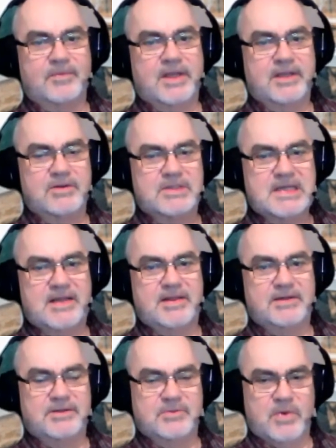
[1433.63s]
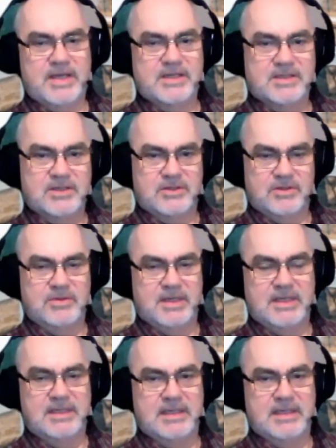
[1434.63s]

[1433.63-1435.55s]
like you say, there's ways to do it,